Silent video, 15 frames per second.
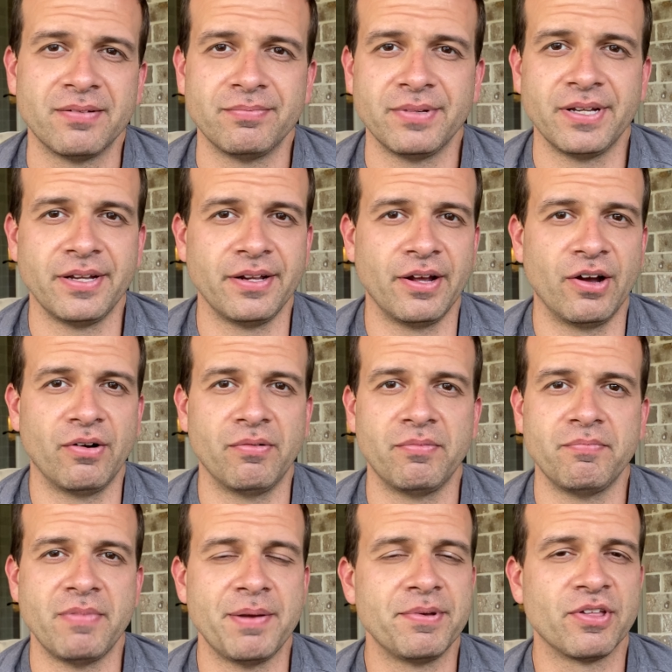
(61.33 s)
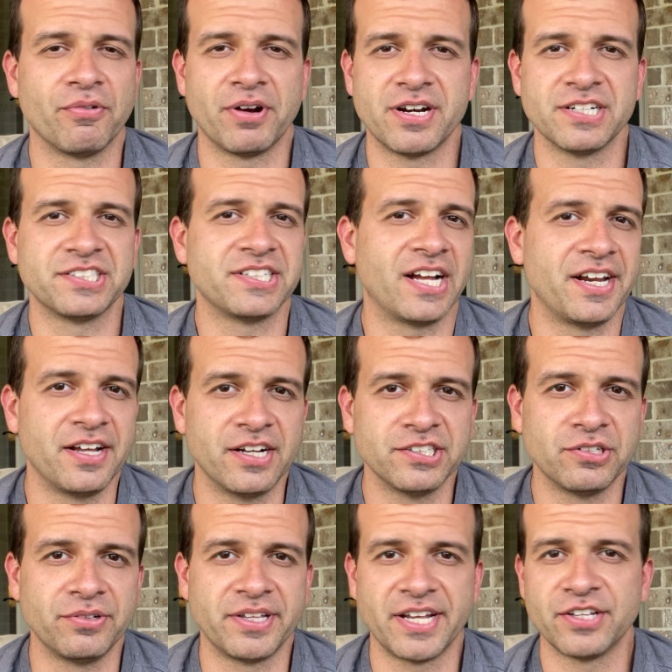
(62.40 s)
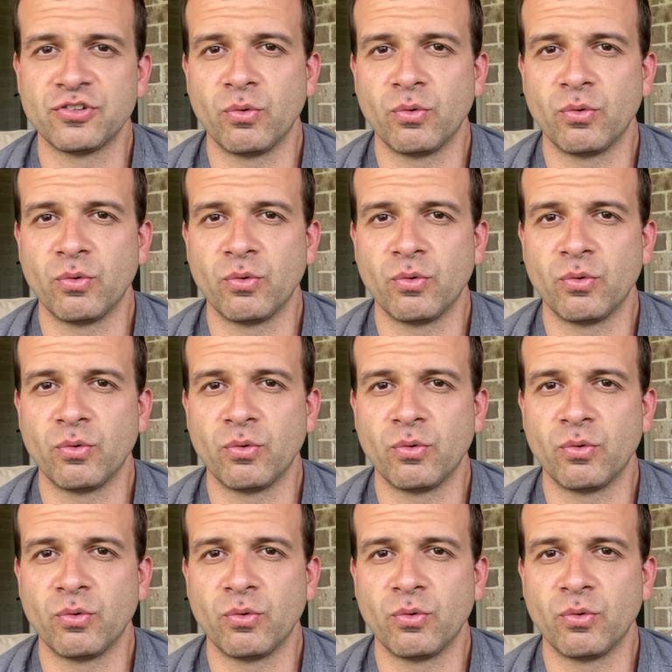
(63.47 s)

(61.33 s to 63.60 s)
maybe they're running a side hustle and they get